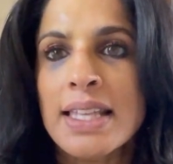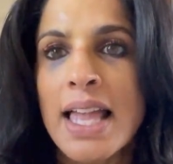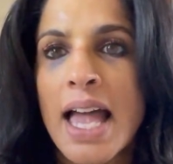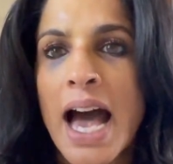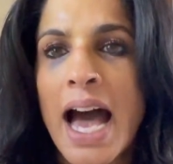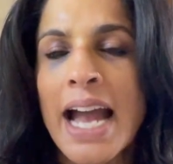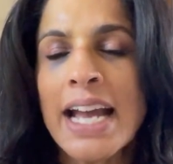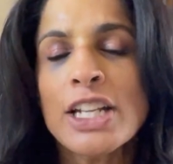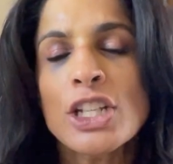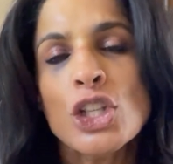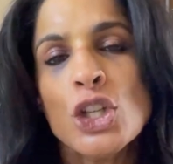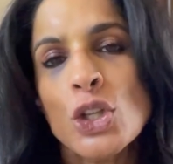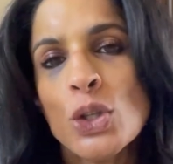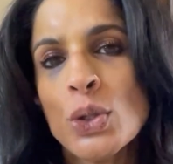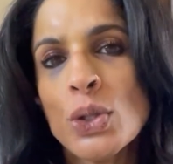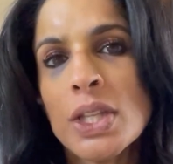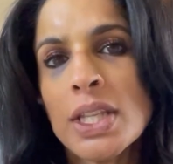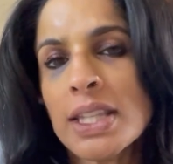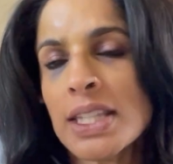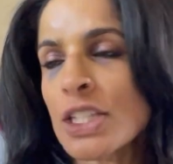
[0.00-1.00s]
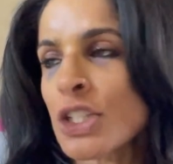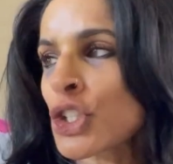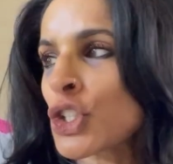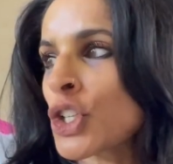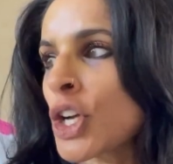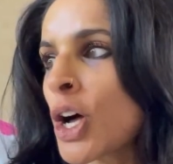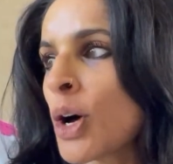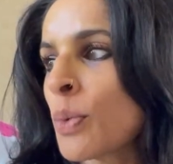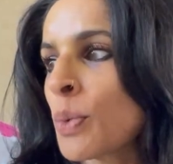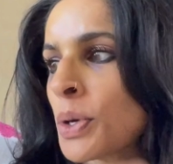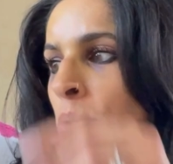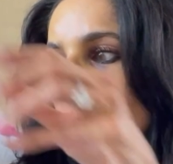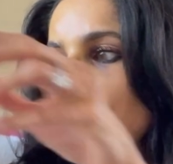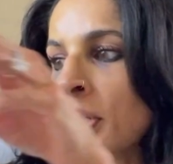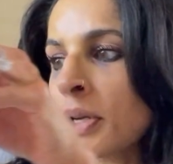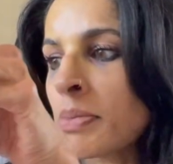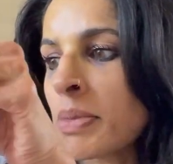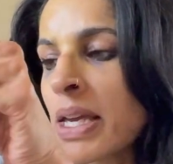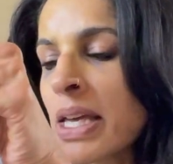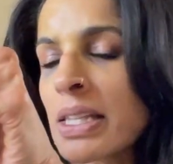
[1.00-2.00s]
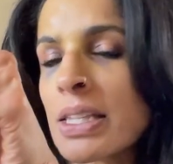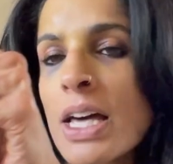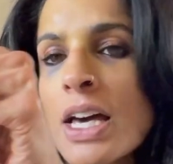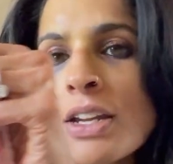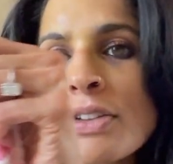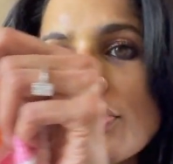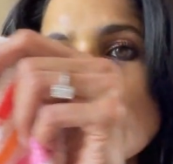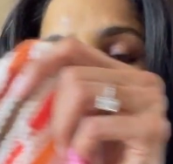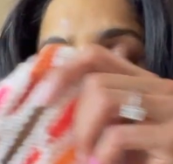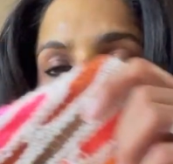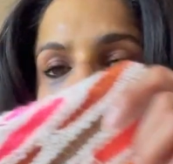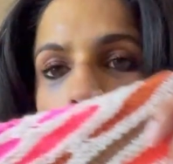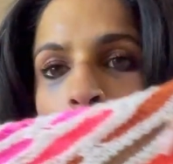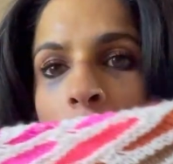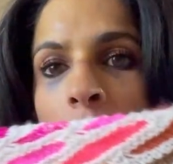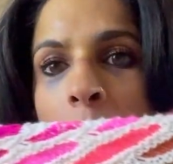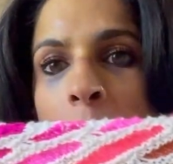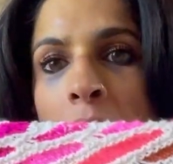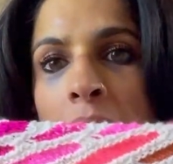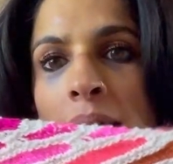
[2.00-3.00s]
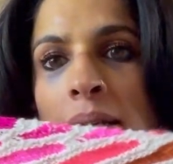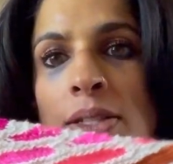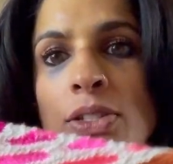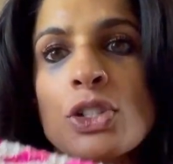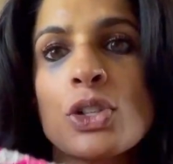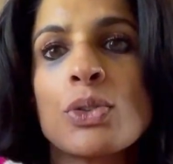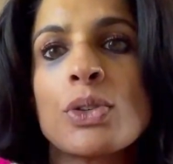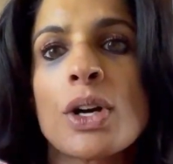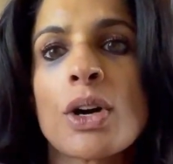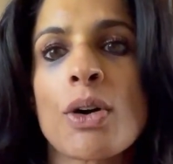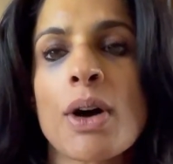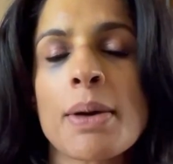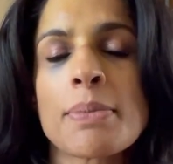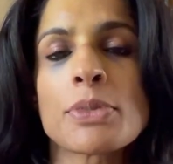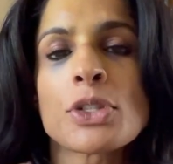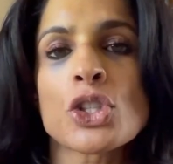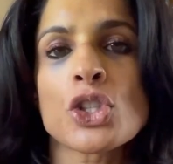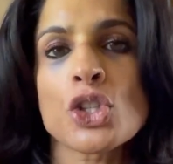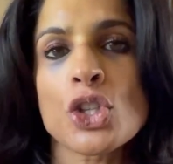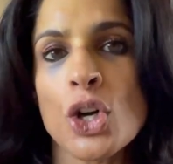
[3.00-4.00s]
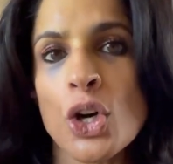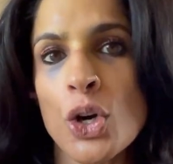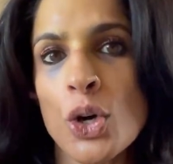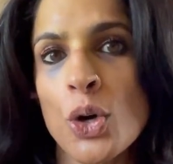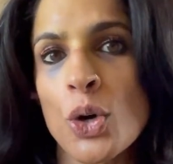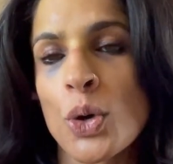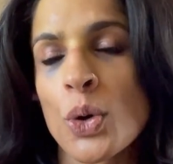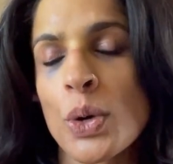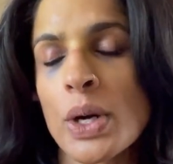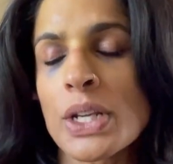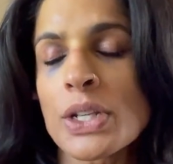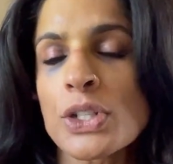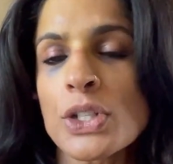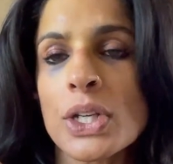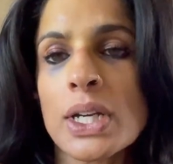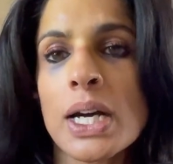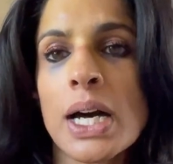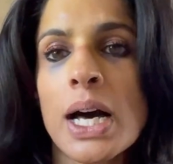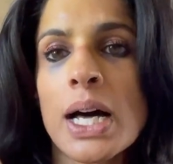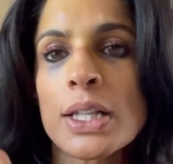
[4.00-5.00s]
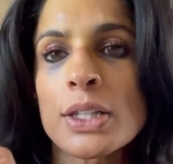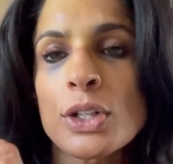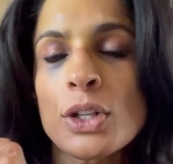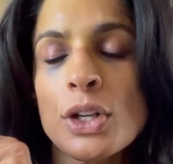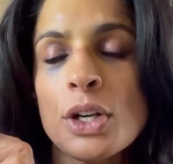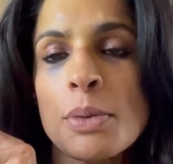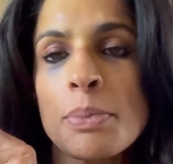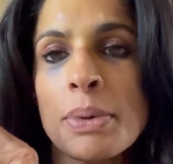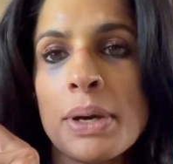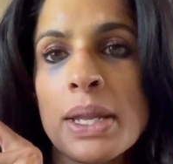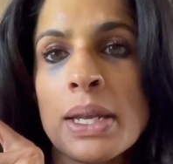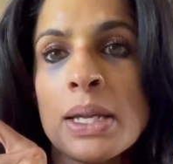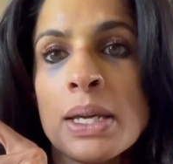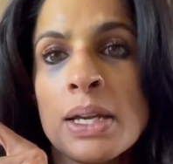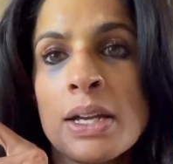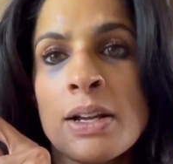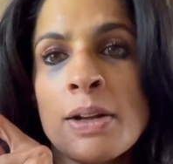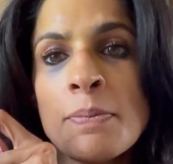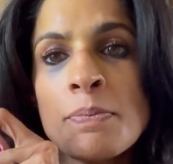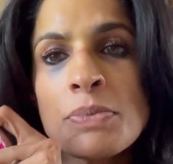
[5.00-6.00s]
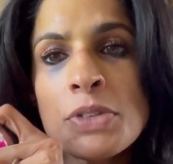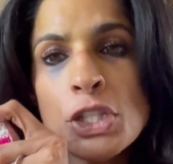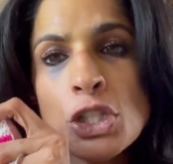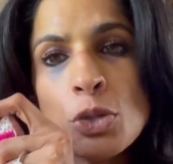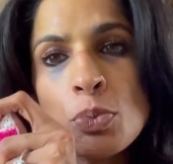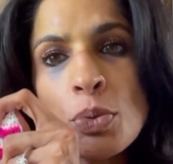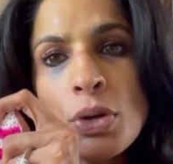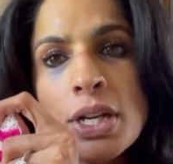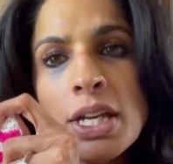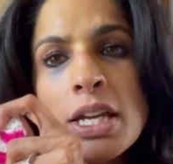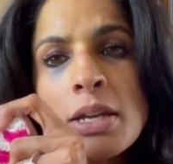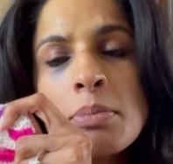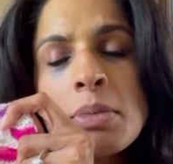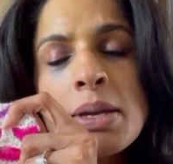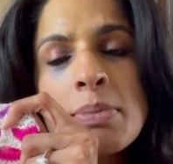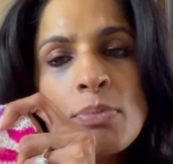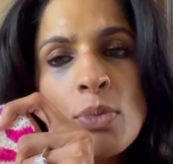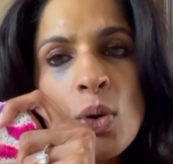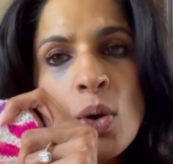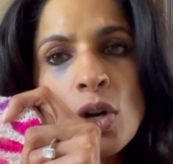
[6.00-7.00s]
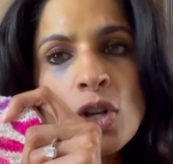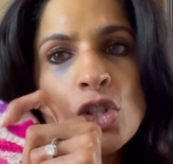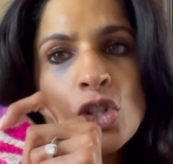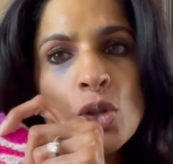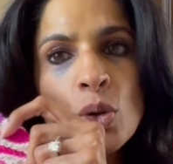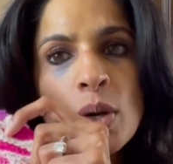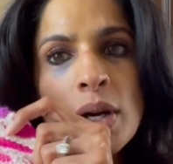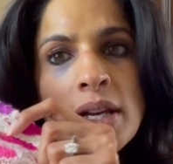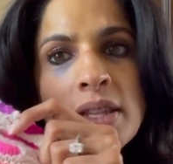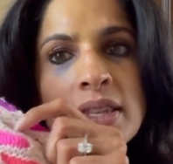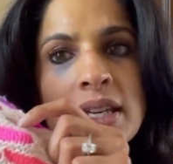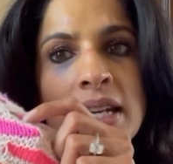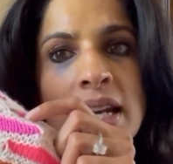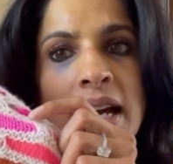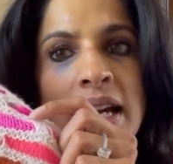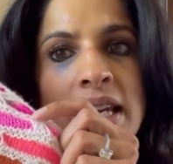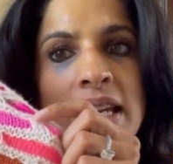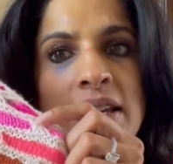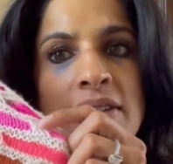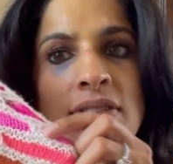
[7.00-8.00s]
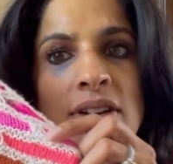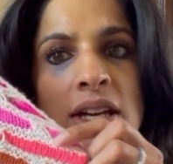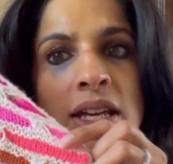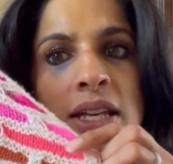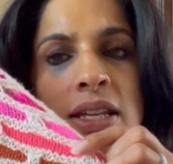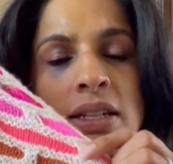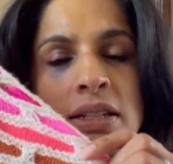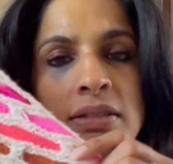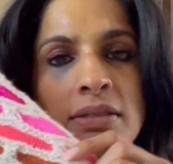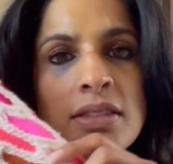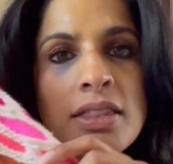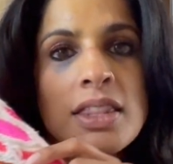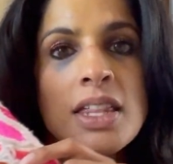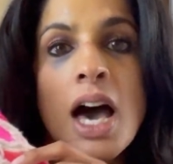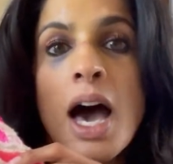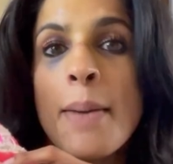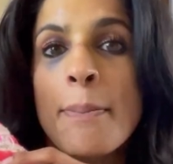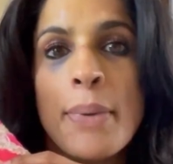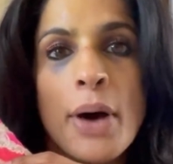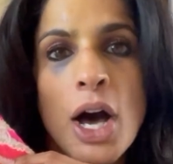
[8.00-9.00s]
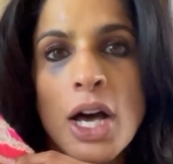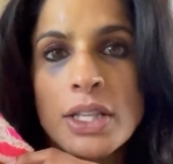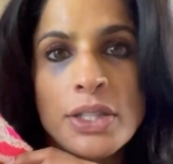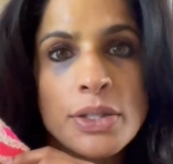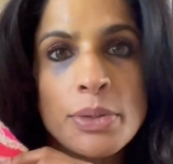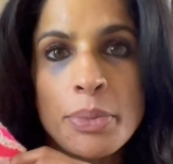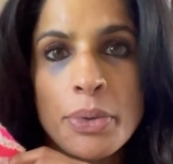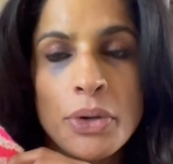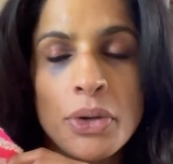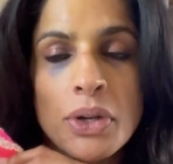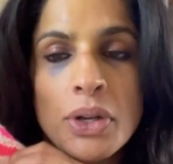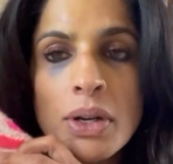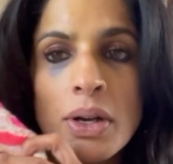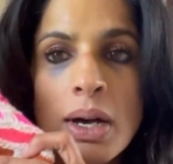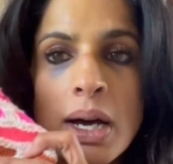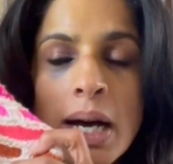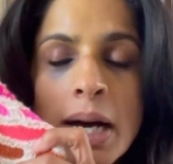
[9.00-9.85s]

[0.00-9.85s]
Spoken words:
I knew that this shawl would bring me a lot of joy, because I'm so into color, but it's bringing me more joy than I even thought possible.